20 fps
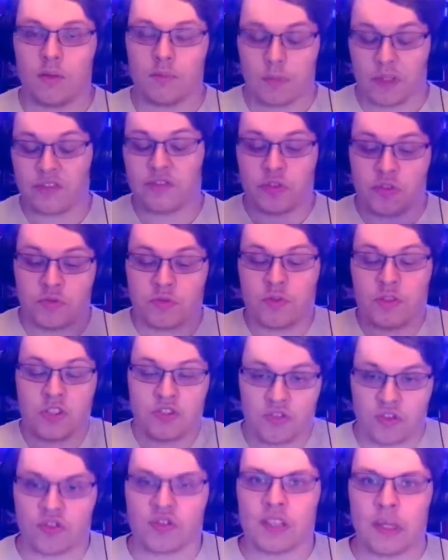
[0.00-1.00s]
but
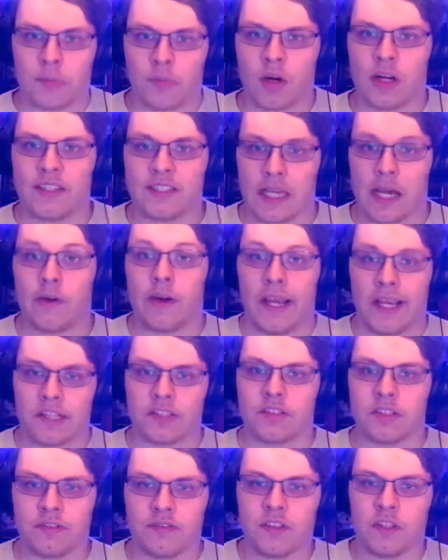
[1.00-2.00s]
just to summarize how I
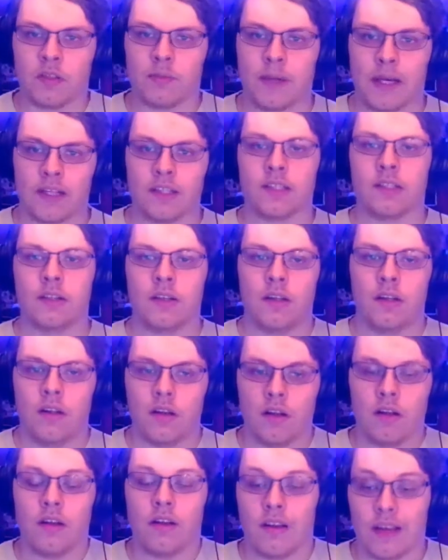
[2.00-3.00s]
actually feel about it,
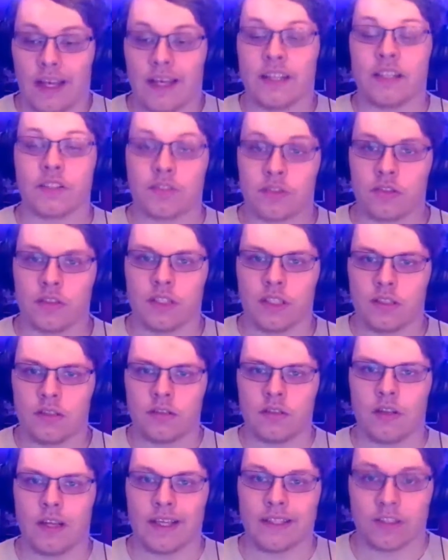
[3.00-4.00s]
it is good.
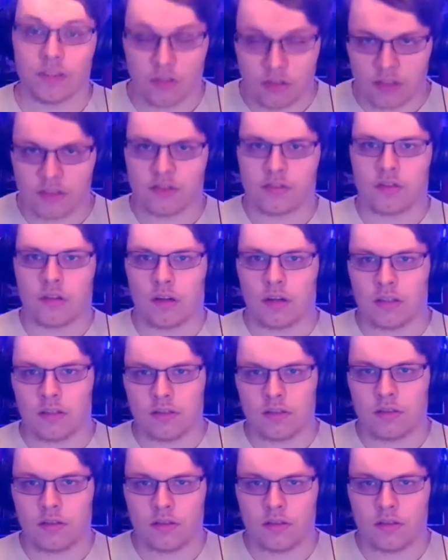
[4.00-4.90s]
It's a good start.